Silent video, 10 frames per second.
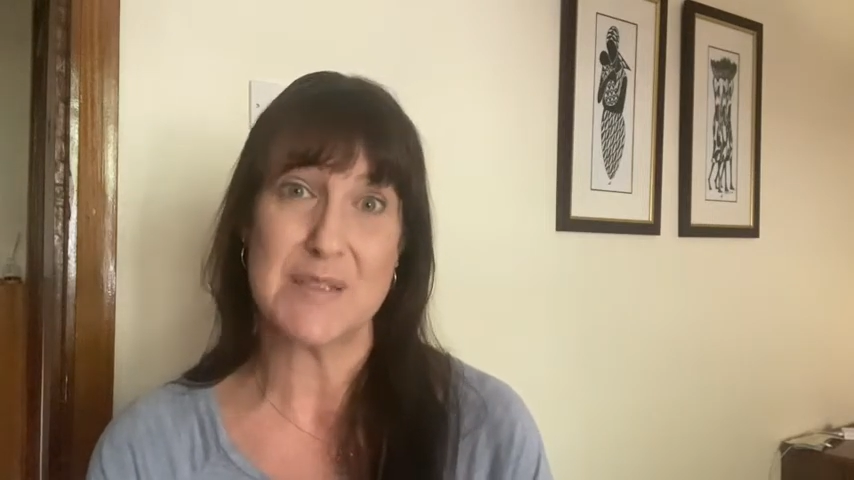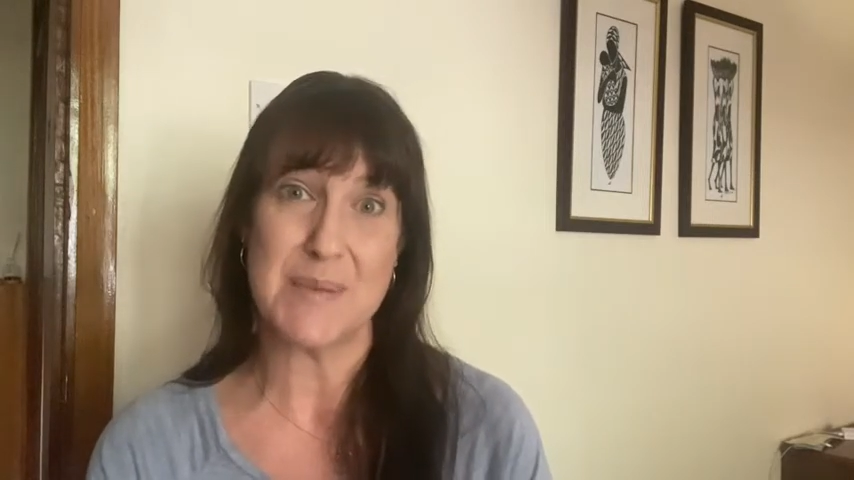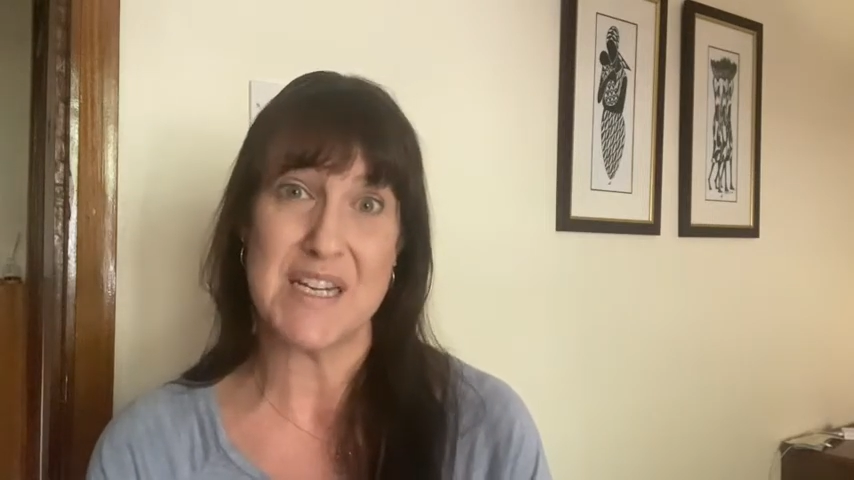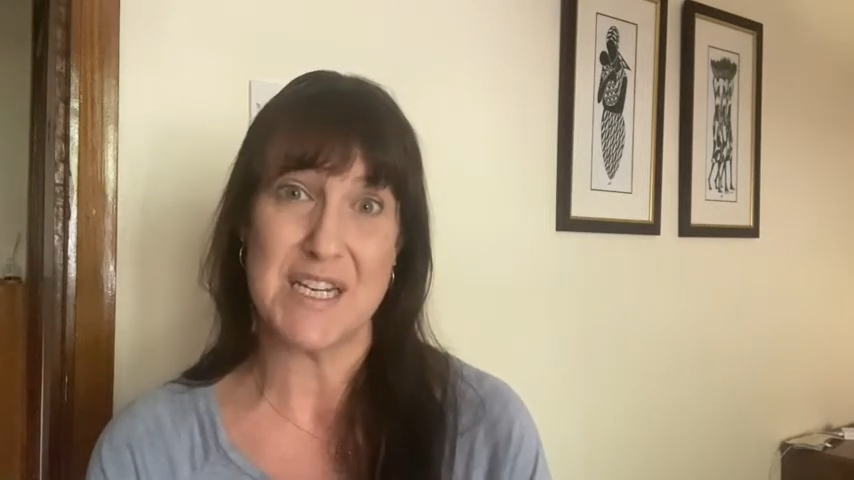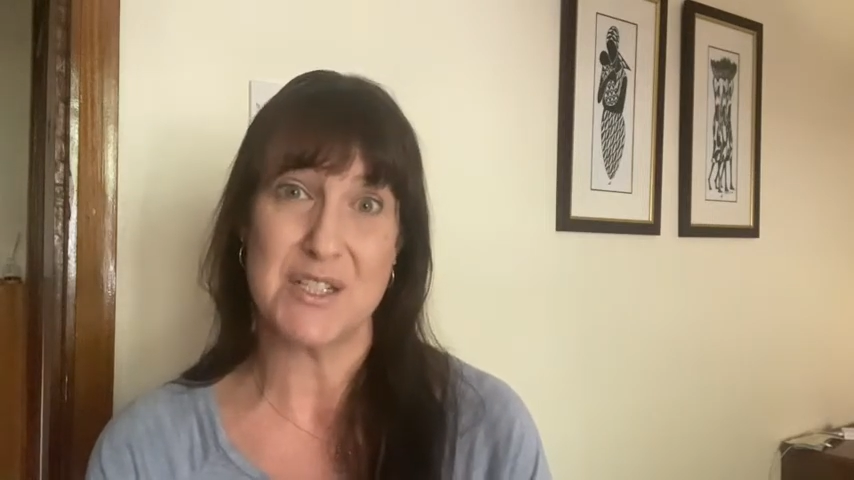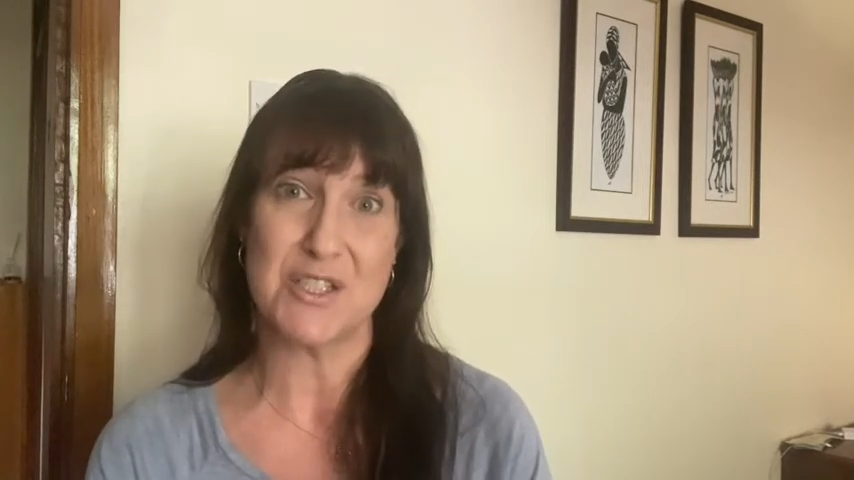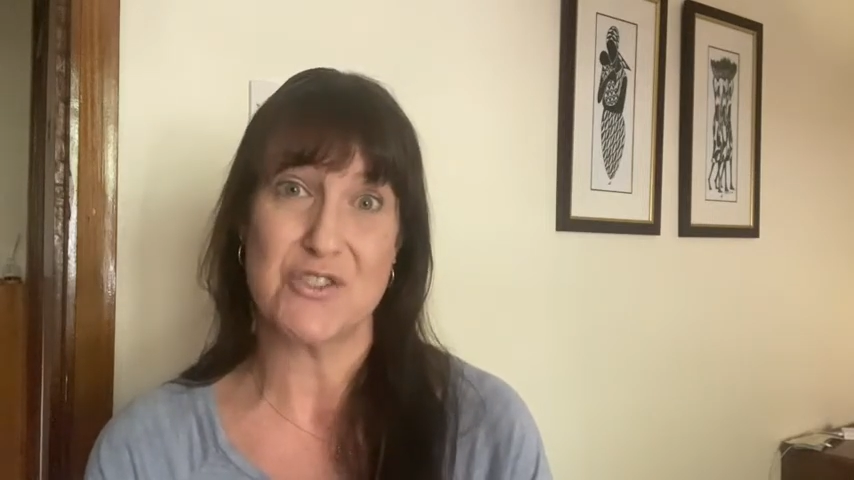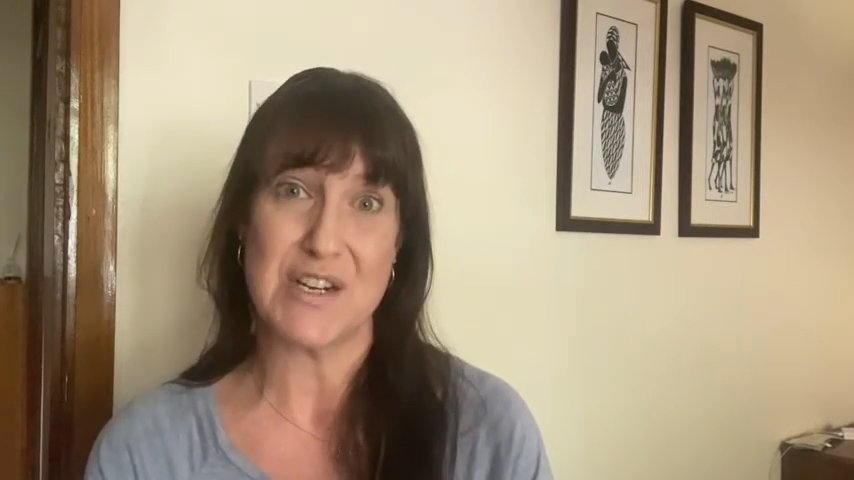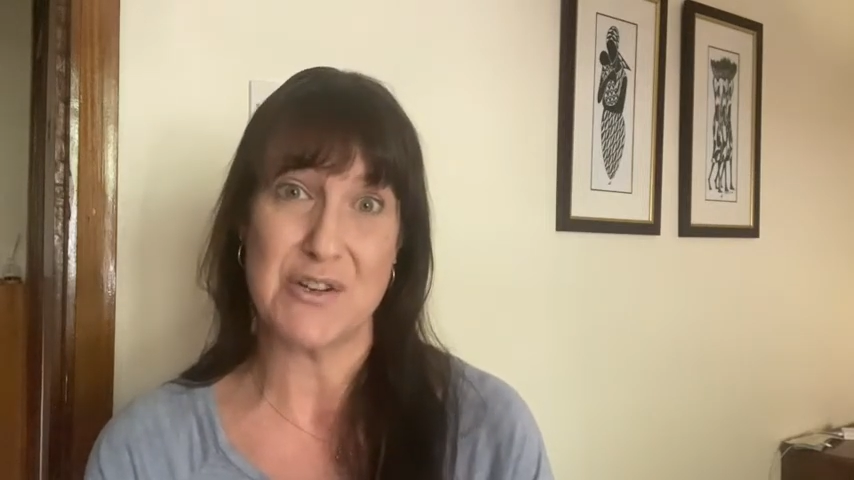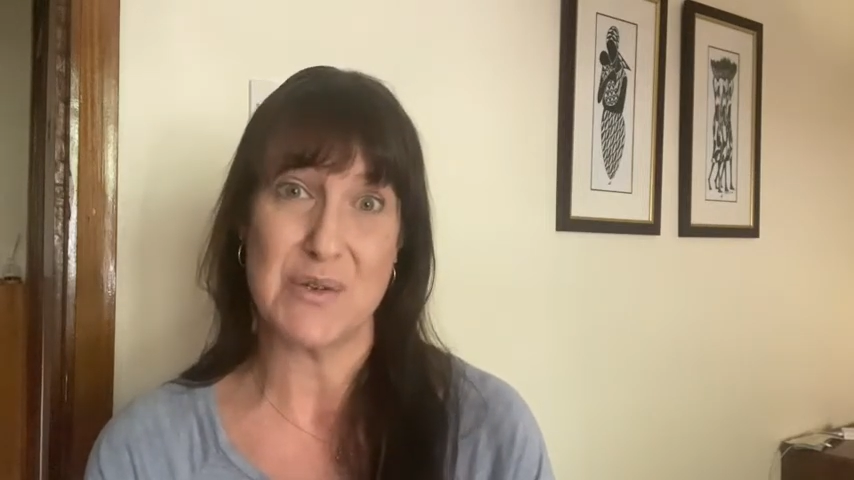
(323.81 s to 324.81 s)
being in
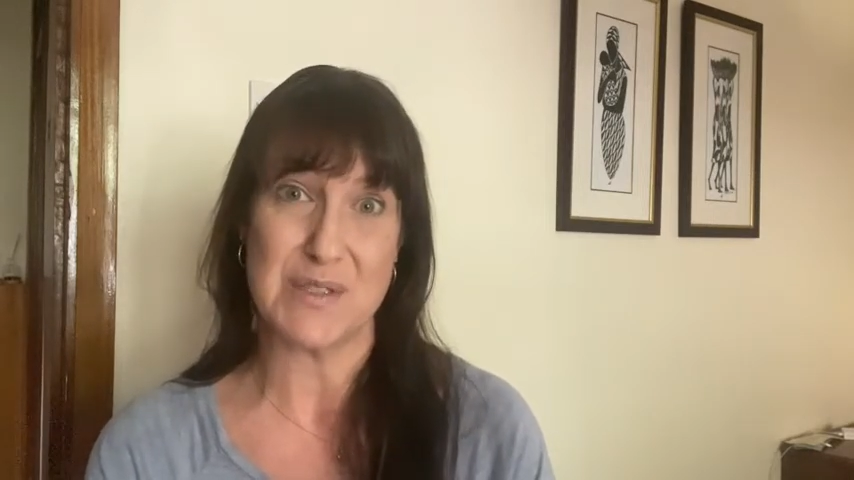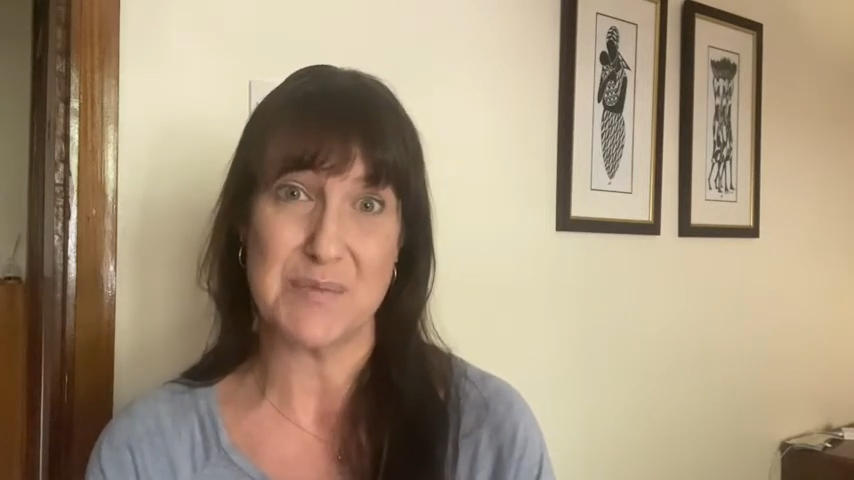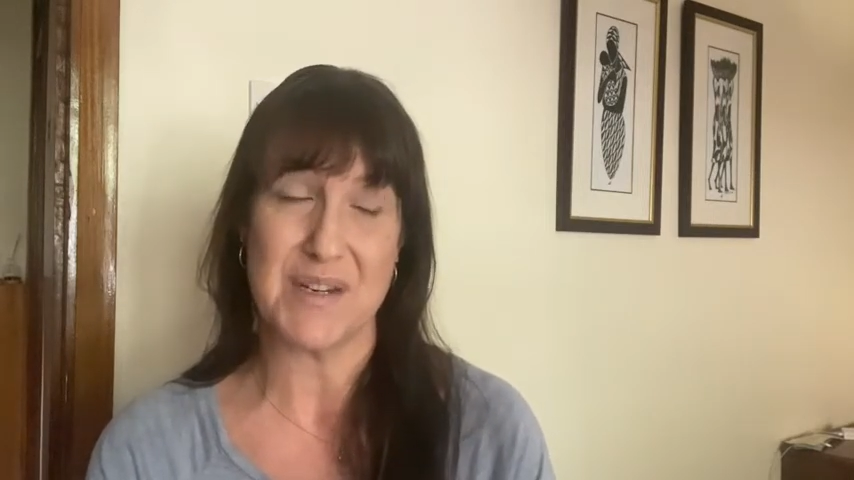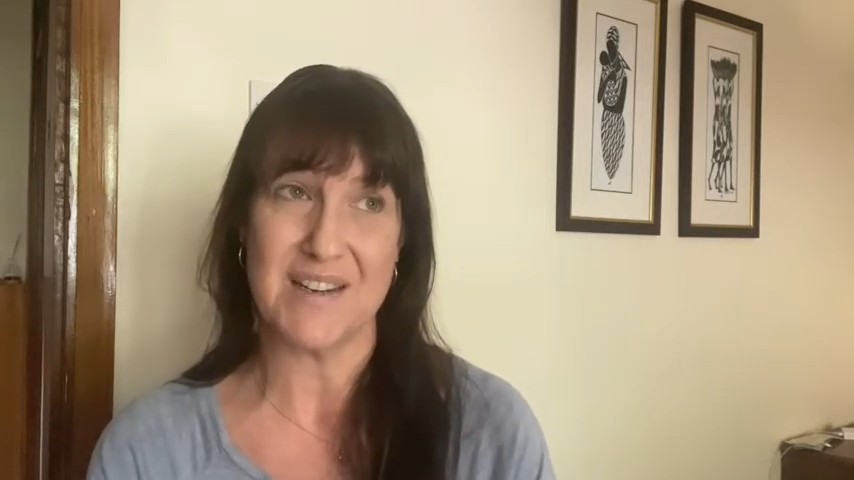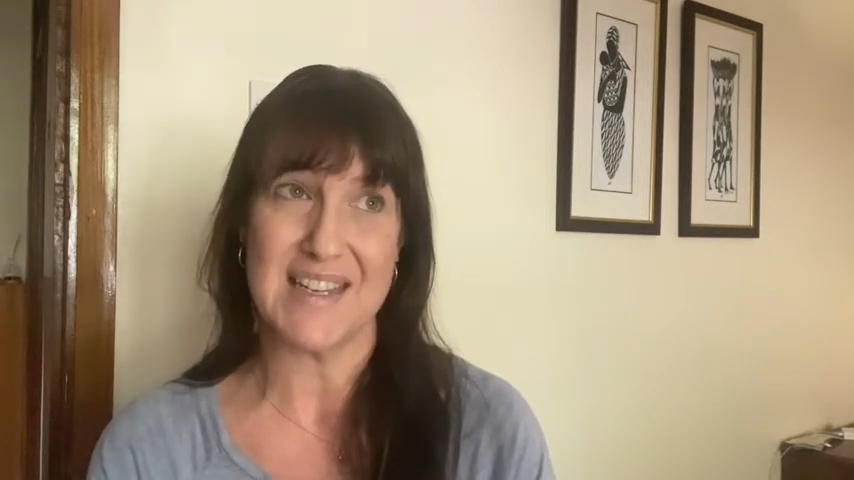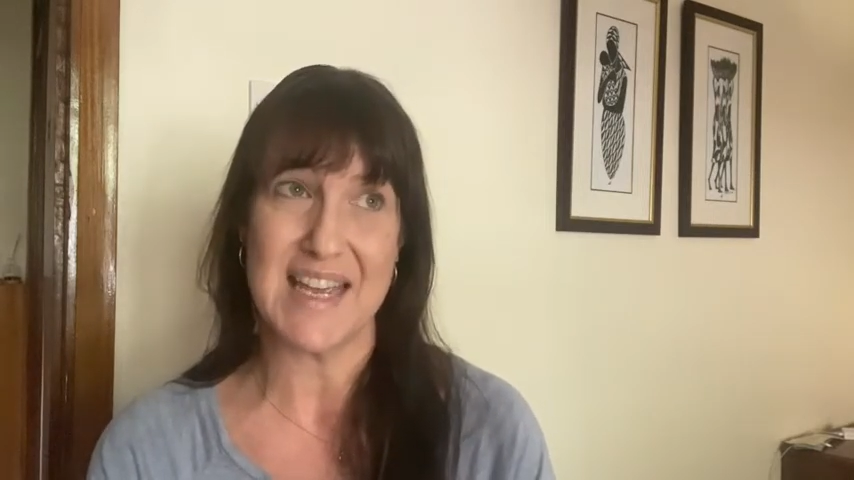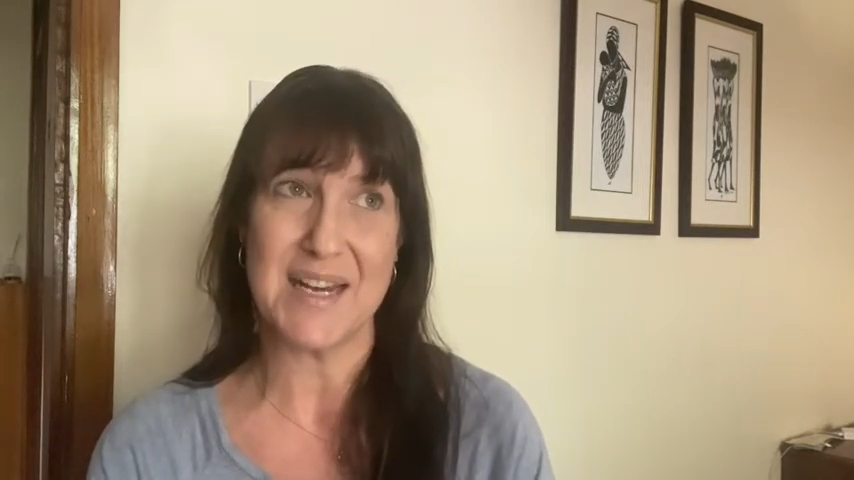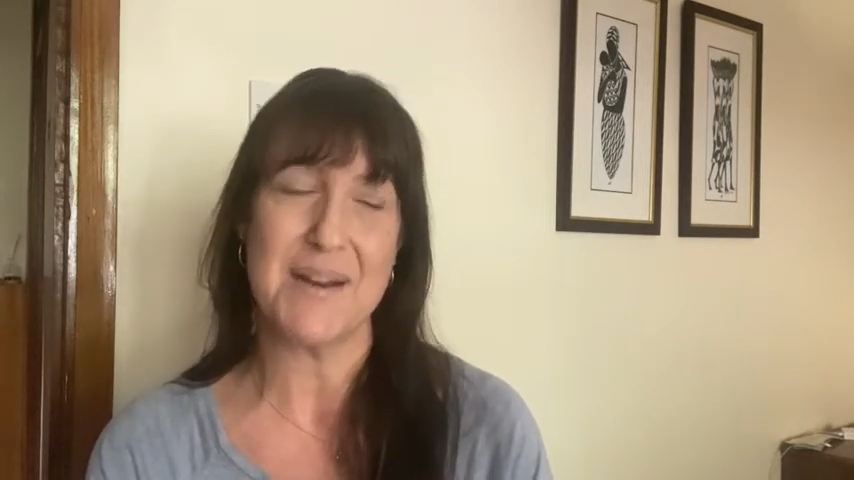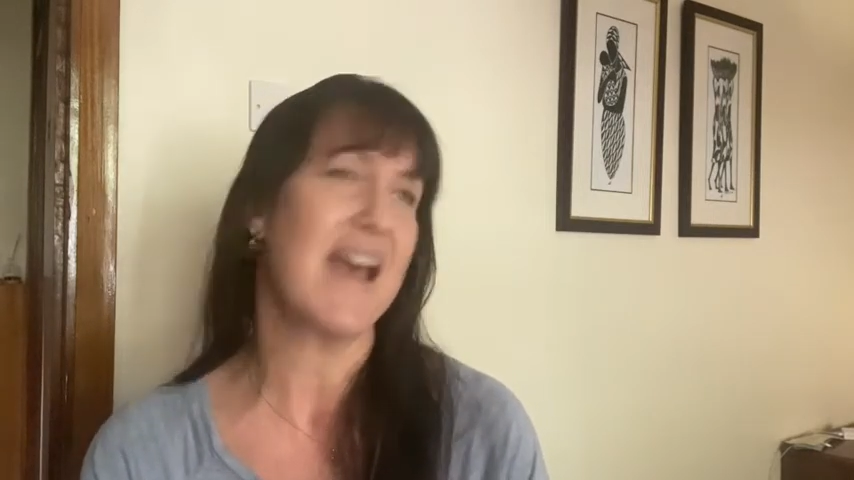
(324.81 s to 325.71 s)
Australian hospital again.